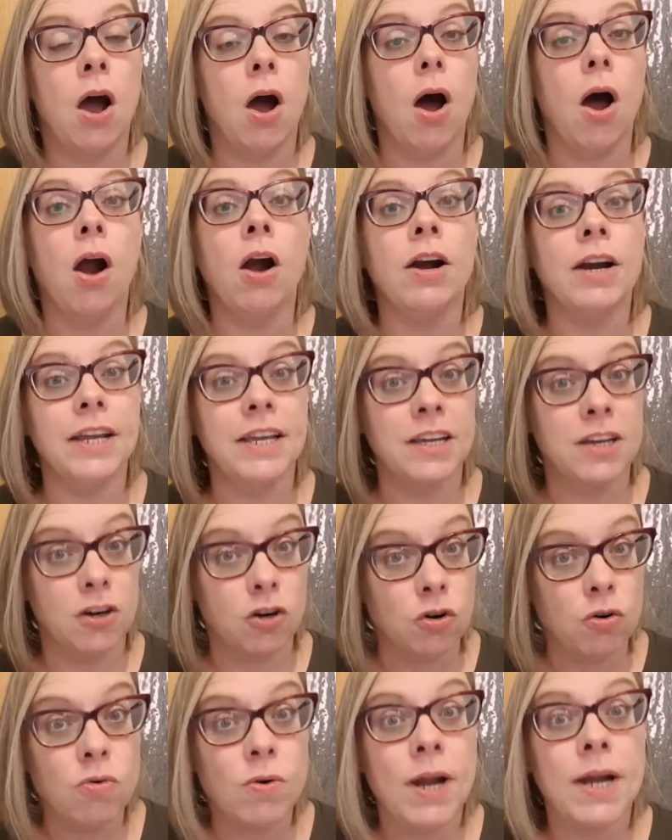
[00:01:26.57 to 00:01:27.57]
are
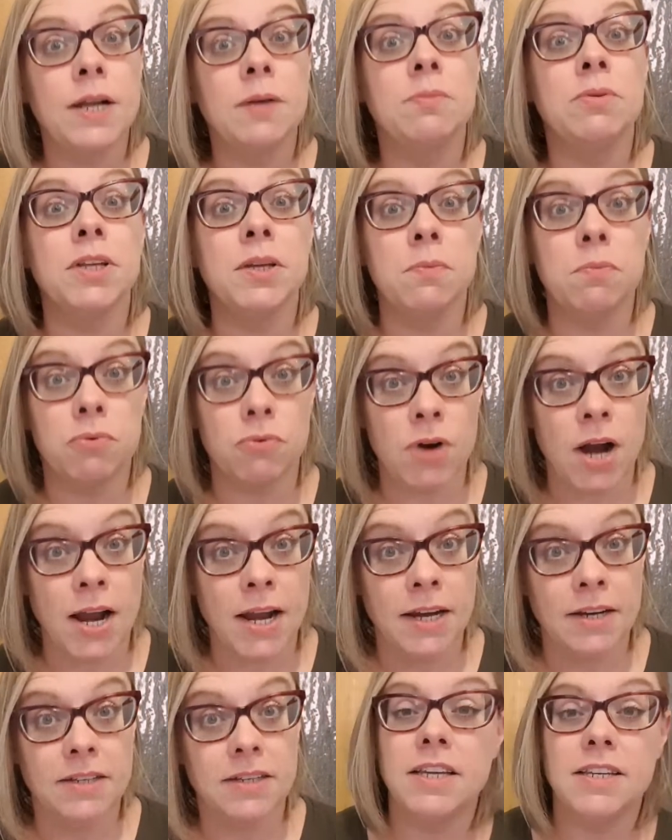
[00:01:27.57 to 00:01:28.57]
incredibly
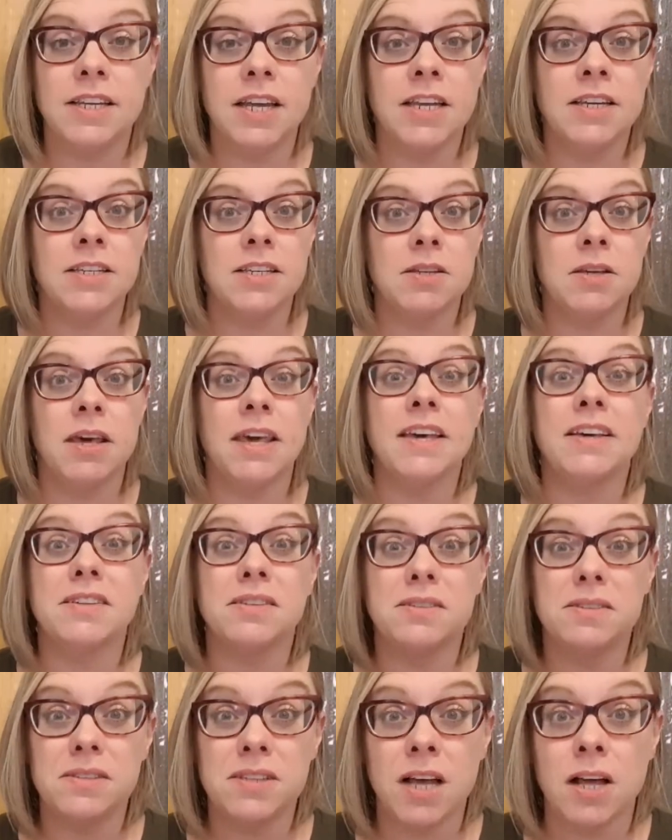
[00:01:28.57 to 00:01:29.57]
bright. They tend to
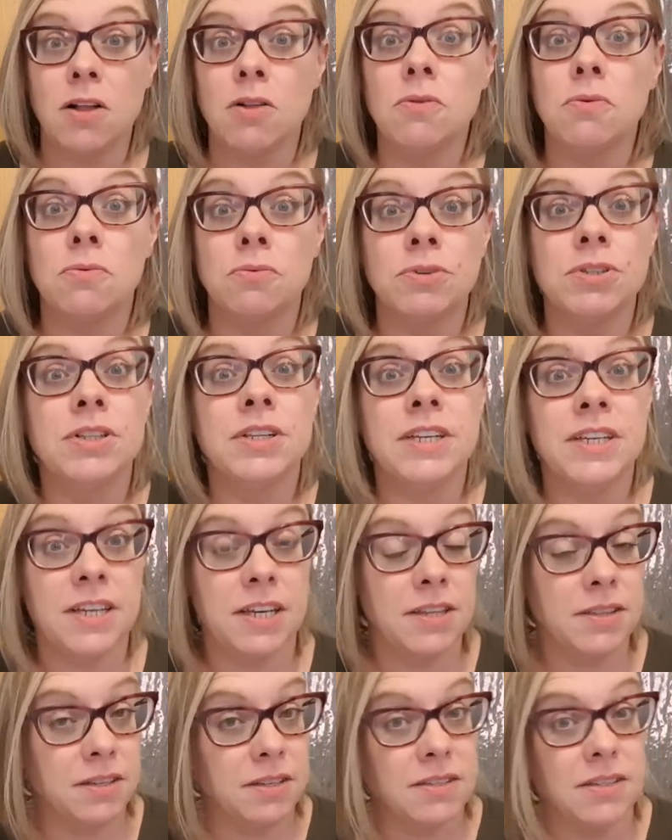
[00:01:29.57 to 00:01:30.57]
excel really
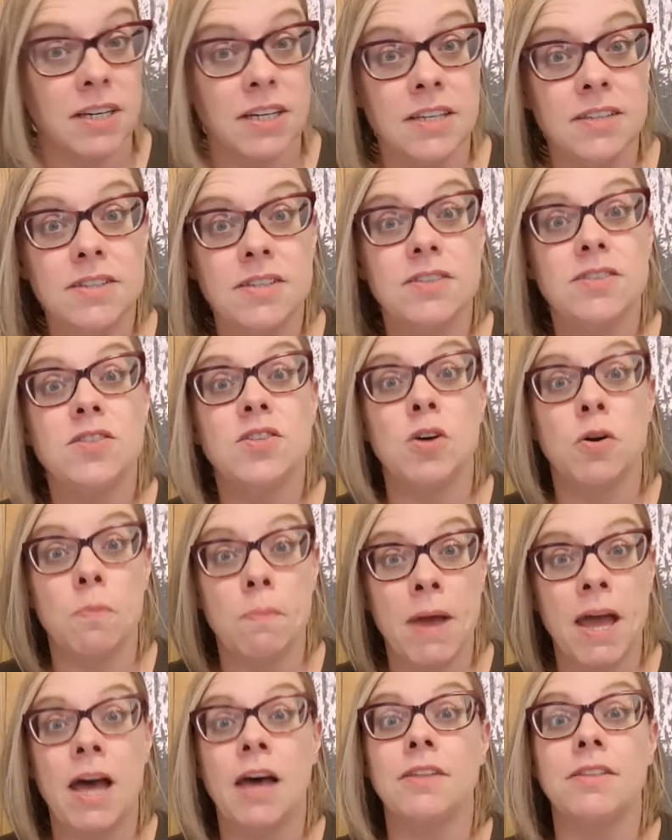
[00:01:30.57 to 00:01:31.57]
in the sciences, so
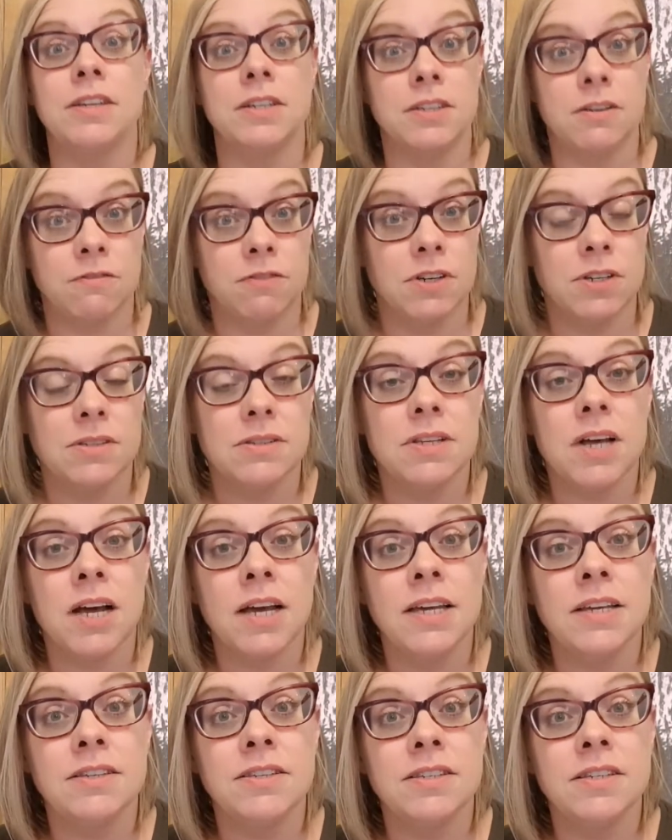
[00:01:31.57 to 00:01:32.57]
math and different
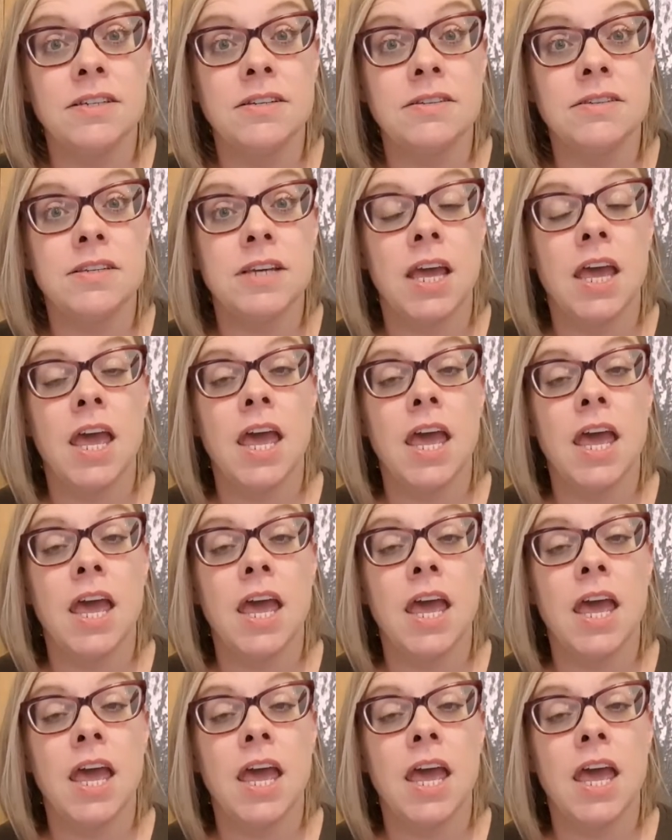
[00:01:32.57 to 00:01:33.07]
sciences.